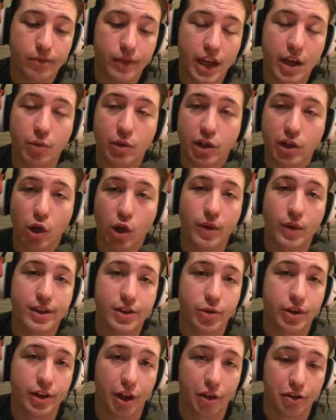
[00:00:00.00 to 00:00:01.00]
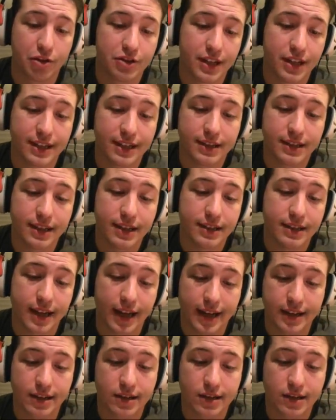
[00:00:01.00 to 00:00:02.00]
it would go into another
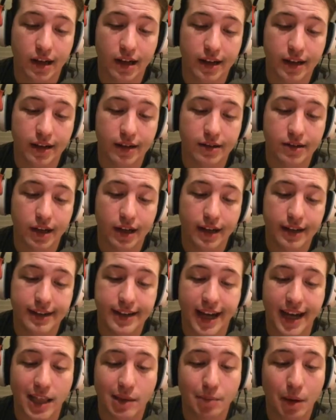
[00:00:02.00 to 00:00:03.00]
60-second sudden death.